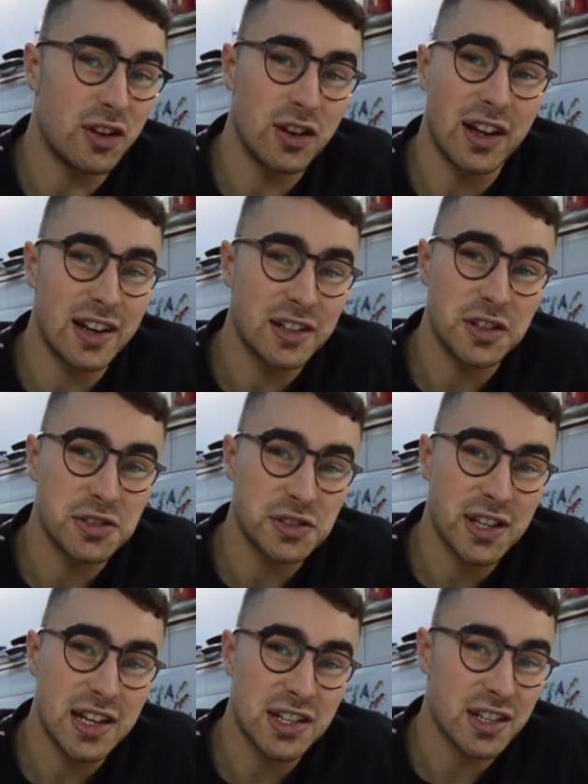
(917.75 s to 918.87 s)
online
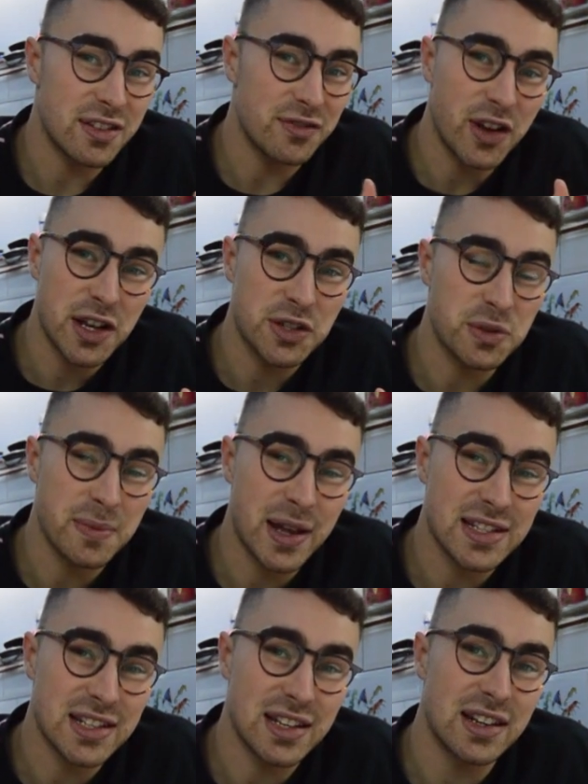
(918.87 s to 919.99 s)
consultation and virtual
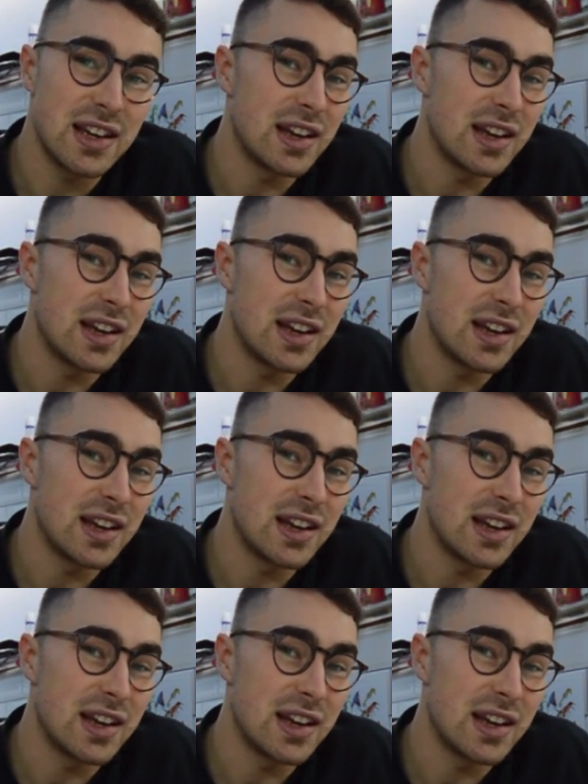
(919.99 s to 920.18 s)
medicine.